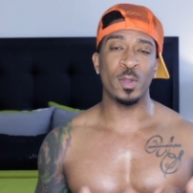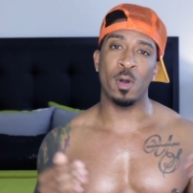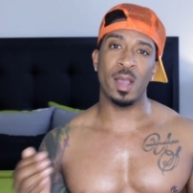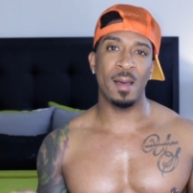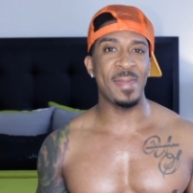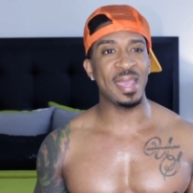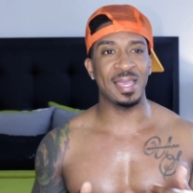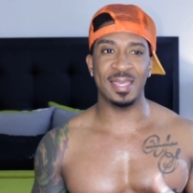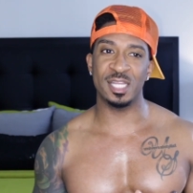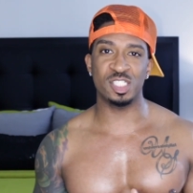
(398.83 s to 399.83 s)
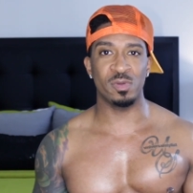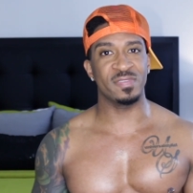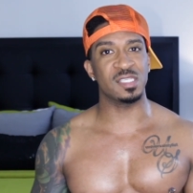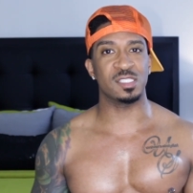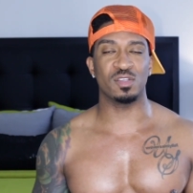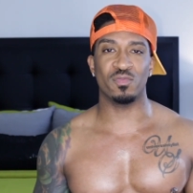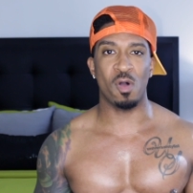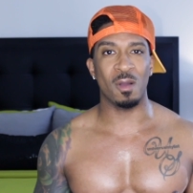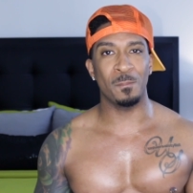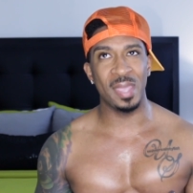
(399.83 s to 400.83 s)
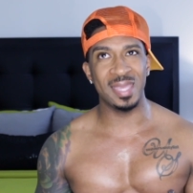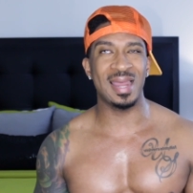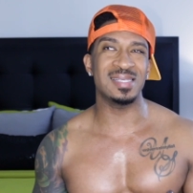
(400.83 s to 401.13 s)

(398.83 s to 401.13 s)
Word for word: we're going to come back and get you if this is the wrong pen.